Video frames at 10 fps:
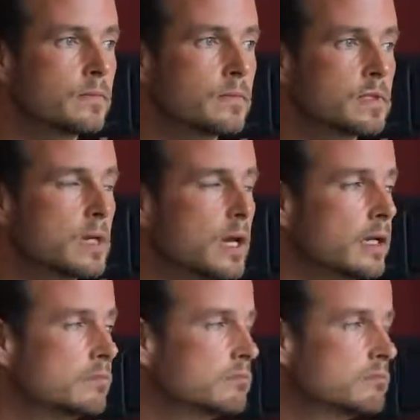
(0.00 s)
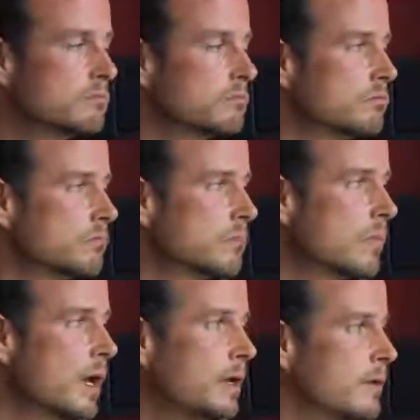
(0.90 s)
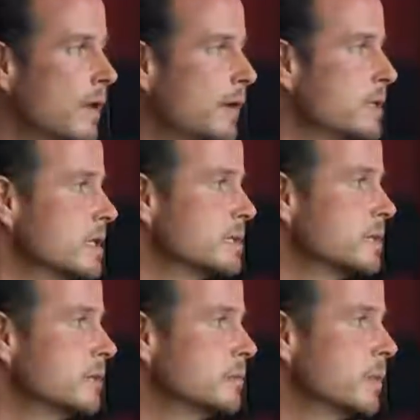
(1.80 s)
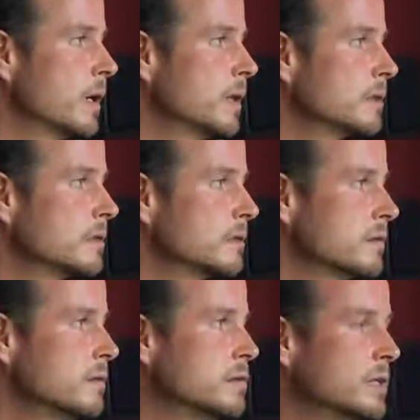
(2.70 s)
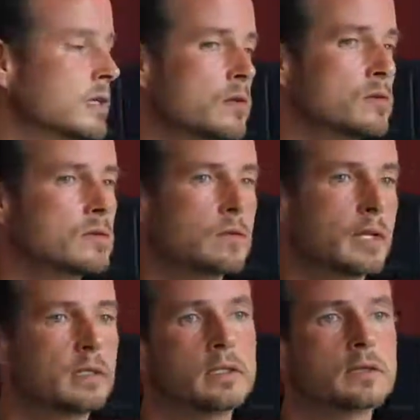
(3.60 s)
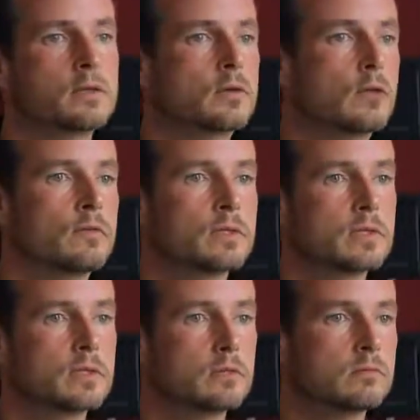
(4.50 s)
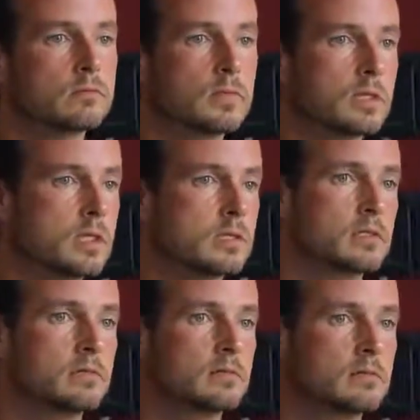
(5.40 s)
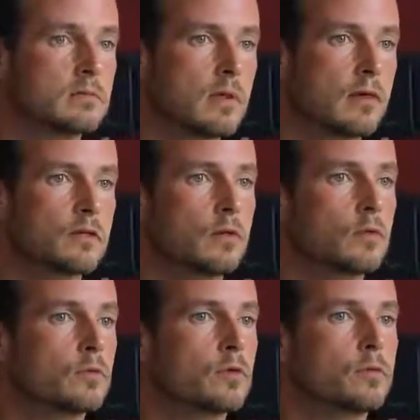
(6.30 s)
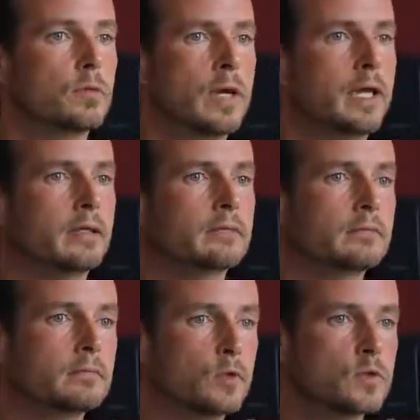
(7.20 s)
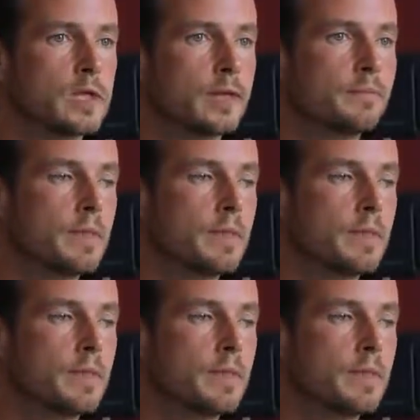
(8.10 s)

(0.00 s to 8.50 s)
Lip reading: This guy, I don't know how he does it, but the music goes directly into your nervous system. It doesn't have to go through your brain, per se.